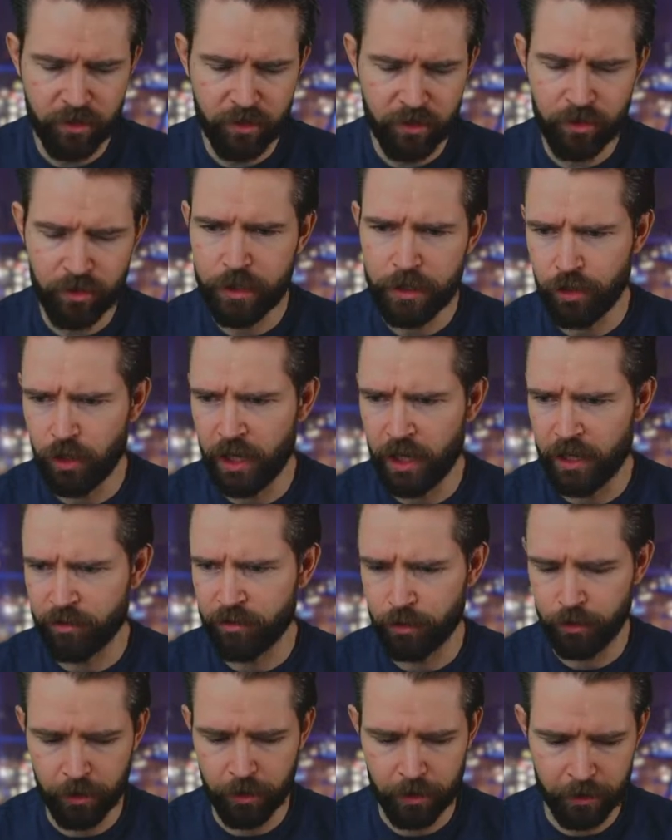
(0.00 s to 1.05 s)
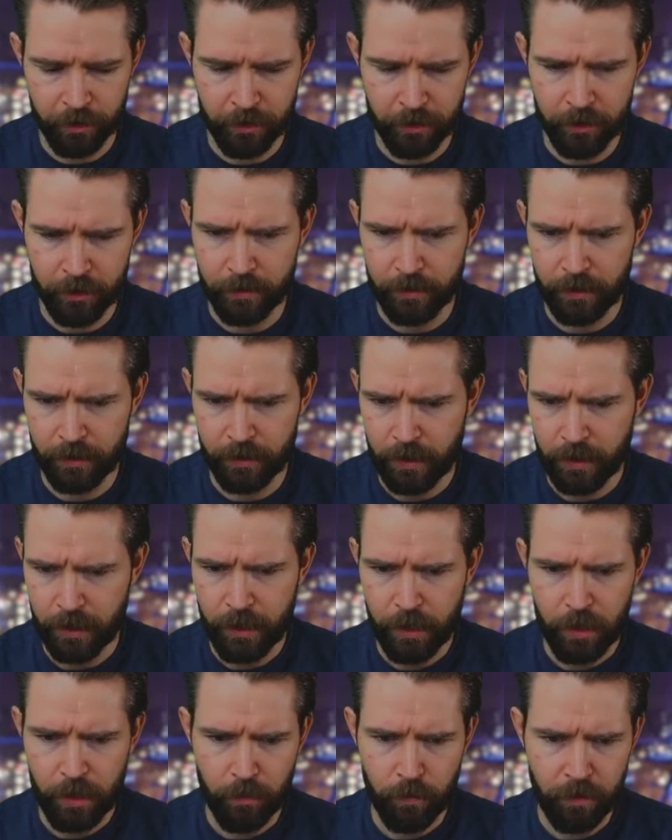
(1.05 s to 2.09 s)
screenshot I took earlier
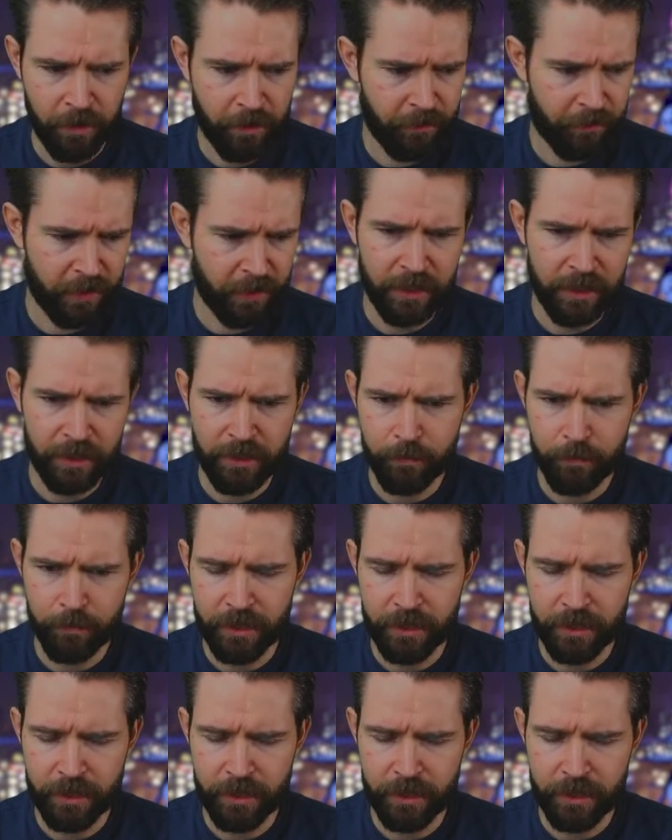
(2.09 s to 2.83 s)
with a little